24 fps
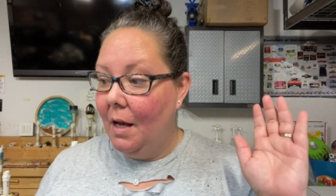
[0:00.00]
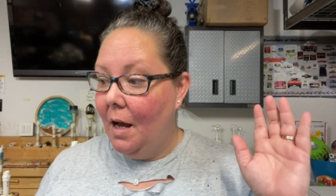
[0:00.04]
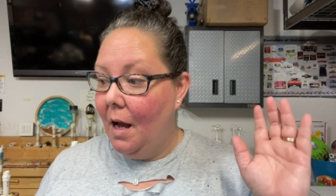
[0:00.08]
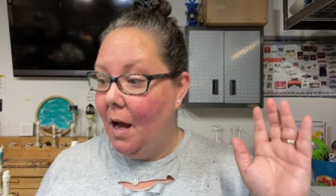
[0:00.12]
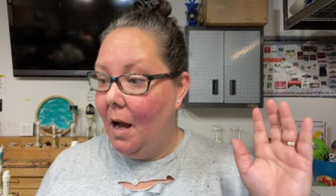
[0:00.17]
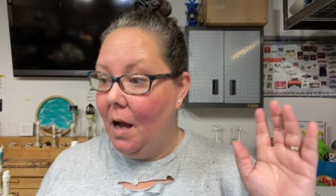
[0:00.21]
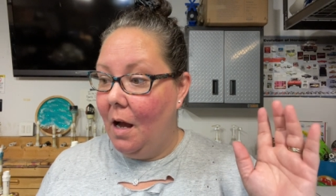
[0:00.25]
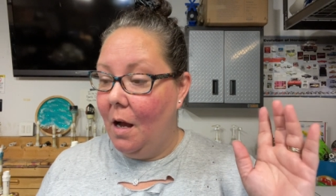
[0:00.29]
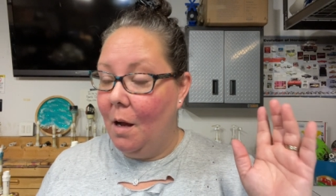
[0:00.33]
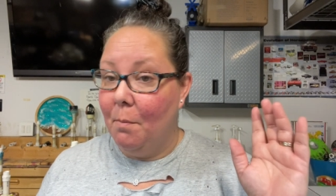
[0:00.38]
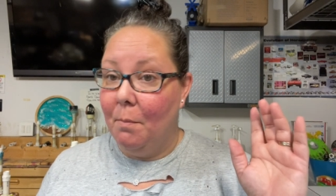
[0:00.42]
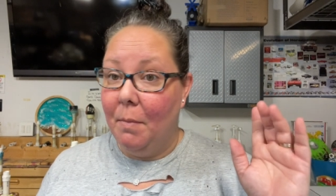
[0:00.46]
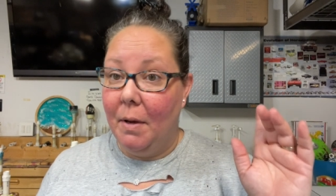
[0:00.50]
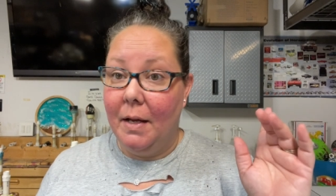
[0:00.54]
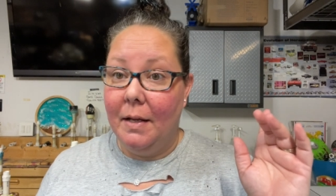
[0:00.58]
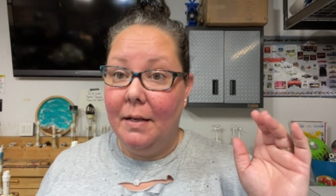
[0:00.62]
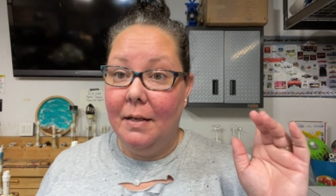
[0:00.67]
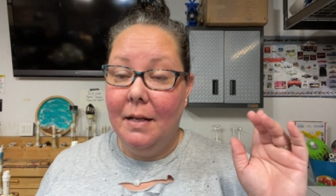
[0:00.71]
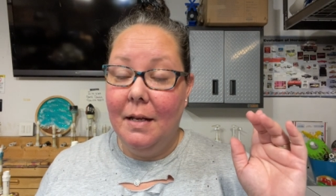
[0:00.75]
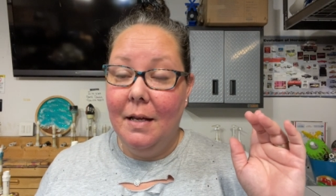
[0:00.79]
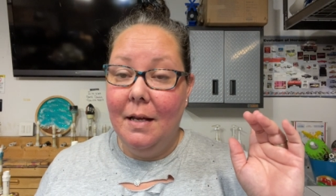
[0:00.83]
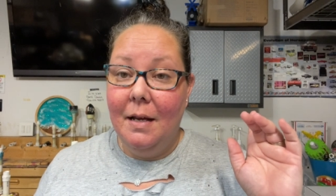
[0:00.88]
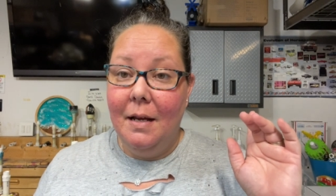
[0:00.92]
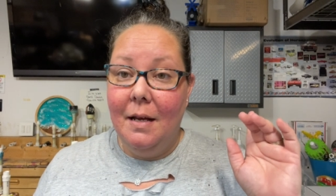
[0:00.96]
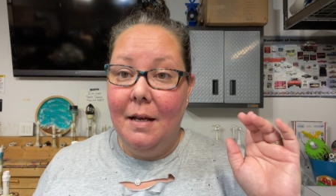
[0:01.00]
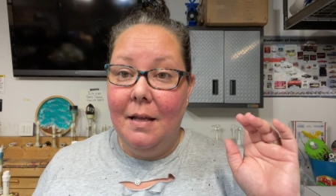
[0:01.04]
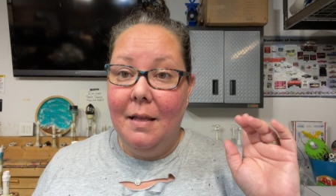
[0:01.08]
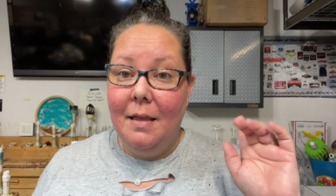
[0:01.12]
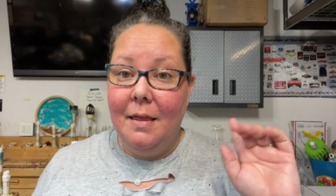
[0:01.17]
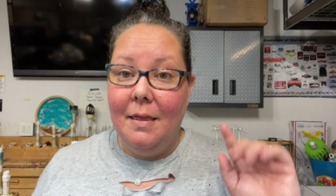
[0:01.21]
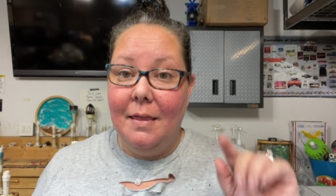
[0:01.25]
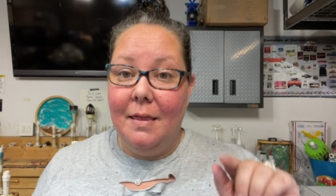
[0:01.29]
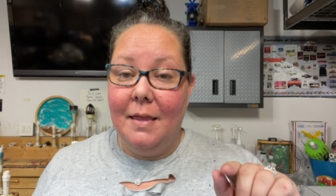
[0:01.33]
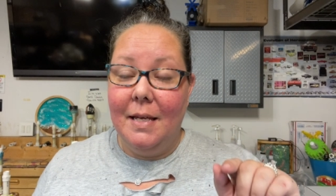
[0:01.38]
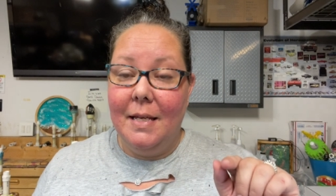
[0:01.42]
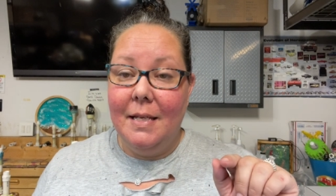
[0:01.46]
Um, but
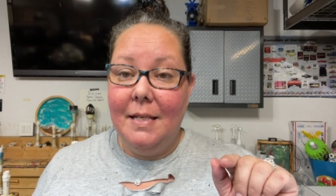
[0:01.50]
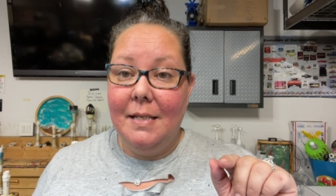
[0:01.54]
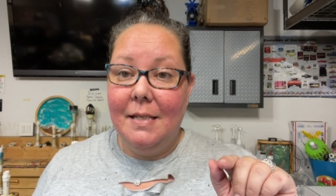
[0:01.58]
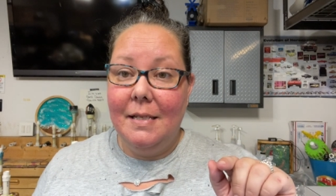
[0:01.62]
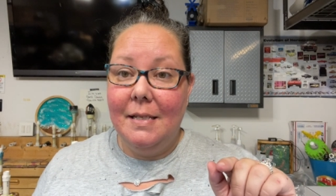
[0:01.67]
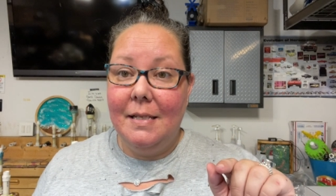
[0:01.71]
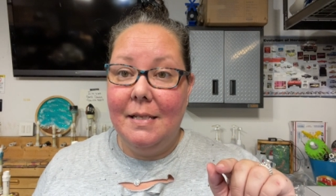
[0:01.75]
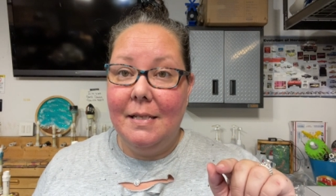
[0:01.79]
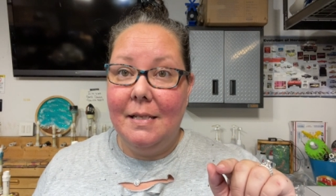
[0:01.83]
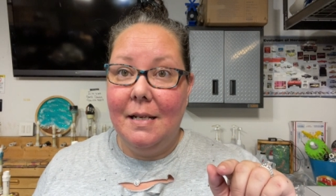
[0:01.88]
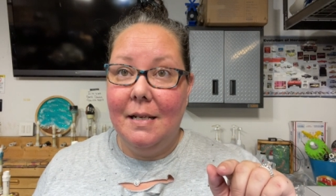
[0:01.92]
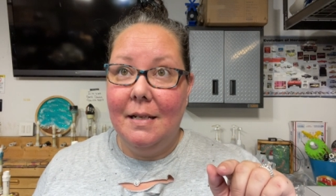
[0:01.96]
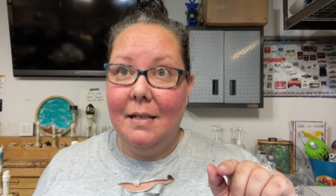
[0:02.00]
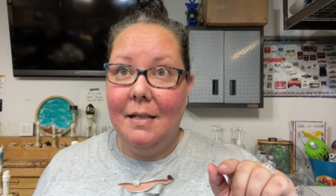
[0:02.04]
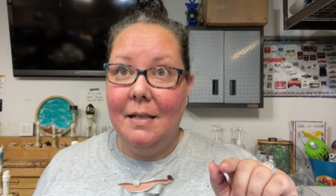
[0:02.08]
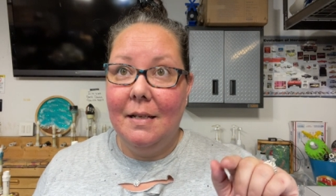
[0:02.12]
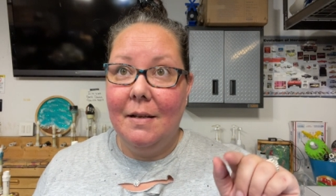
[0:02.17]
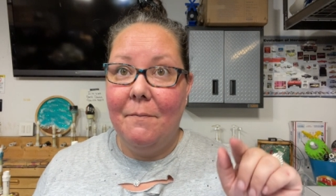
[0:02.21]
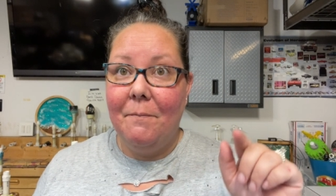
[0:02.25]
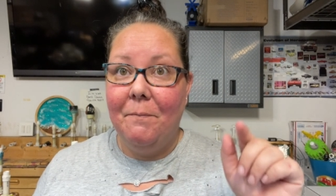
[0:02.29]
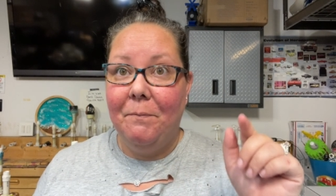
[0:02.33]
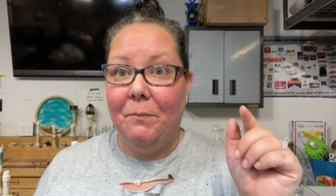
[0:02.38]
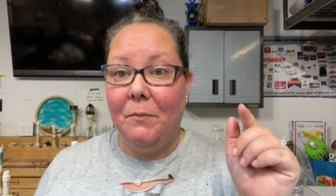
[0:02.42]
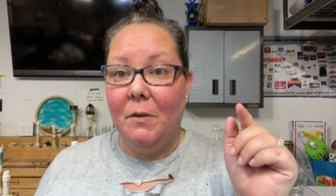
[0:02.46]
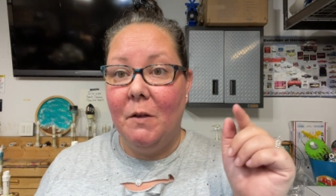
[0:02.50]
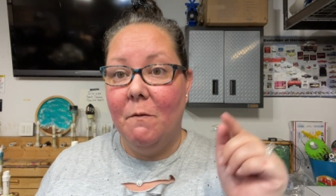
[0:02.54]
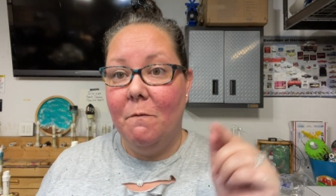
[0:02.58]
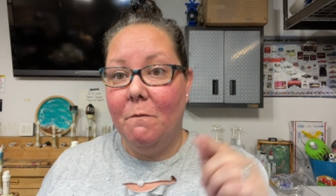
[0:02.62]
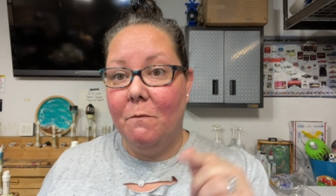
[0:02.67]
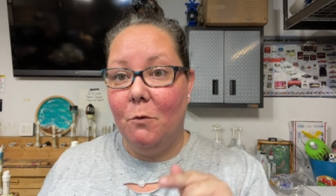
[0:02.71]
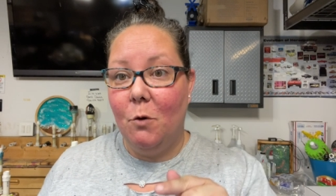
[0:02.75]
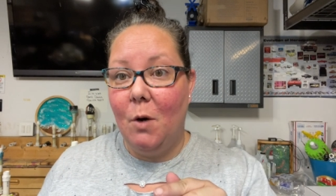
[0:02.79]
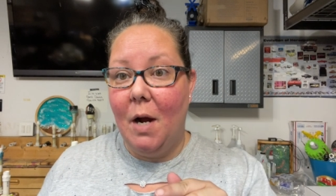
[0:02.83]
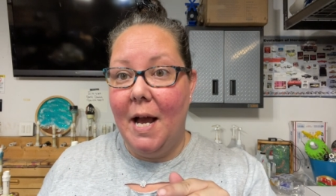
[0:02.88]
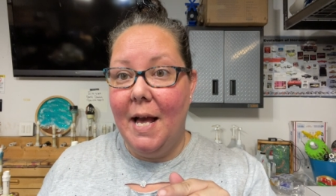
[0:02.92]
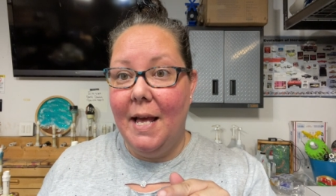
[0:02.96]
this
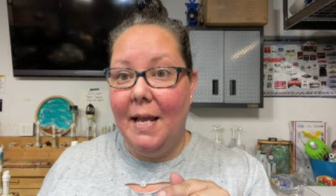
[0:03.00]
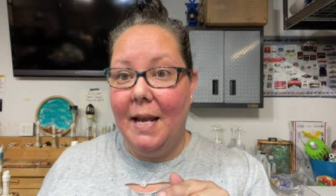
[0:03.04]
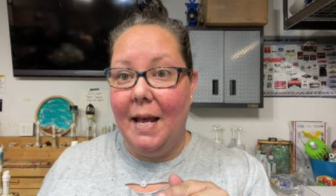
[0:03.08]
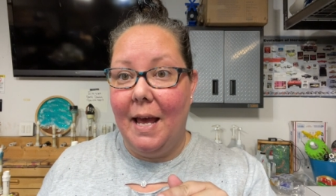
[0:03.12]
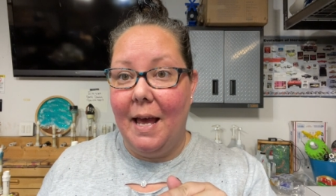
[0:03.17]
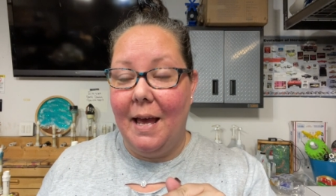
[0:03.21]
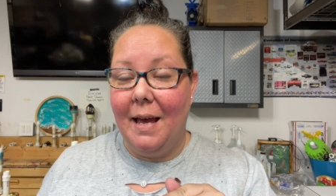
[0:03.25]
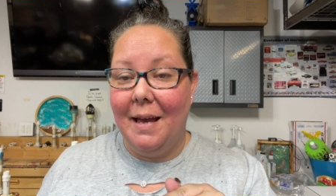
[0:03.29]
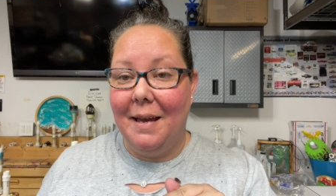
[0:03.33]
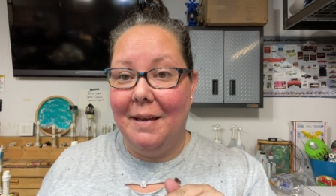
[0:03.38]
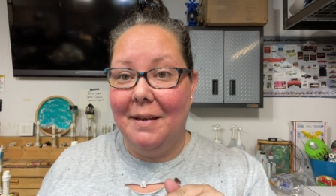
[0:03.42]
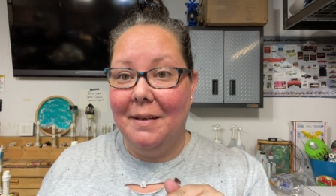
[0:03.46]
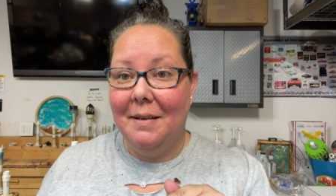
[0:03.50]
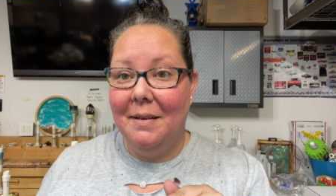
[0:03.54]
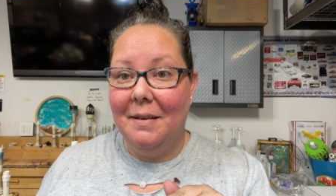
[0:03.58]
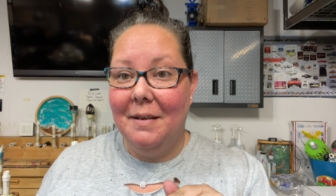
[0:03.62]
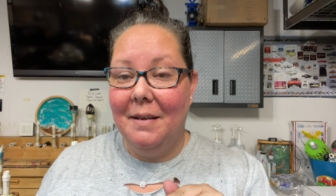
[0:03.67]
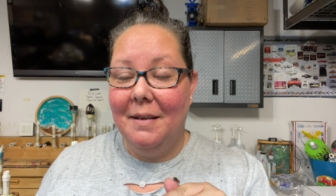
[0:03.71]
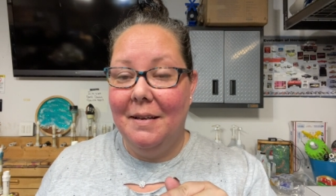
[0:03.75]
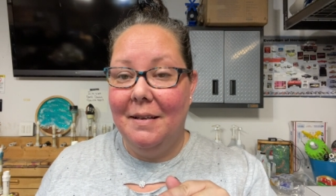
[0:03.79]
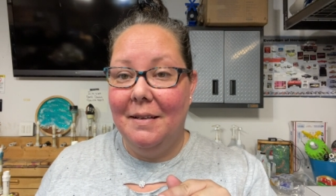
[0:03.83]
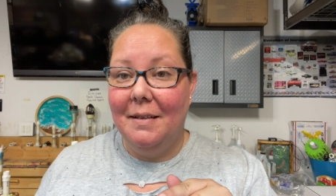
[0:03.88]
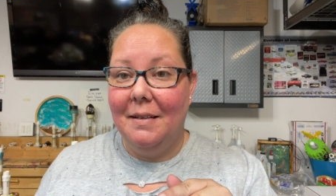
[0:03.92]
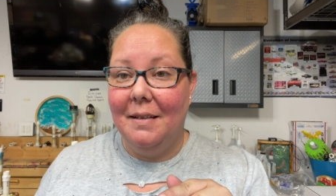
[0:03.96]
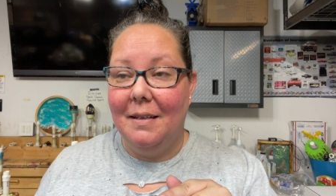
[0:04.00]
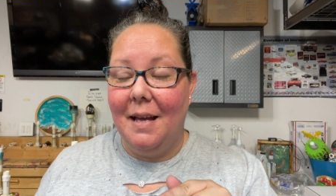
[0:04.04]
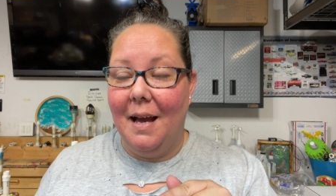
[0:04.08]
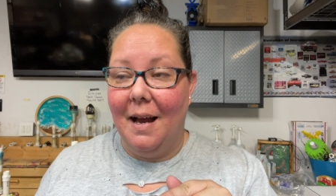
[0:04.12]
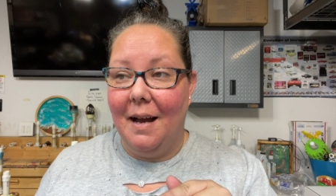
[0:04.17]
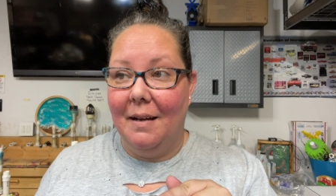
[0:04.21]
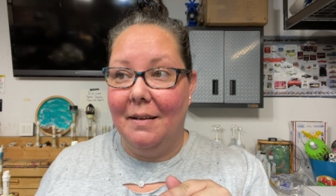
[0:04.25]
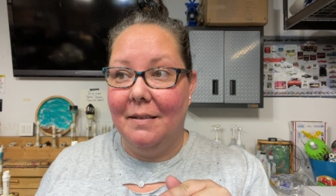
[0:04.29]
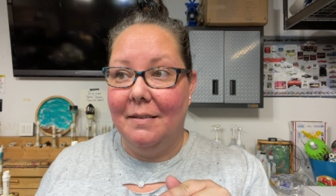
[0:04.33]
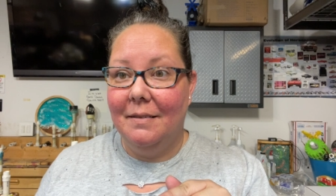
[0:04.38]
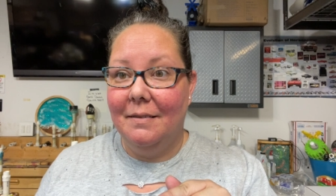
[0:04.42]
Friday, yeah,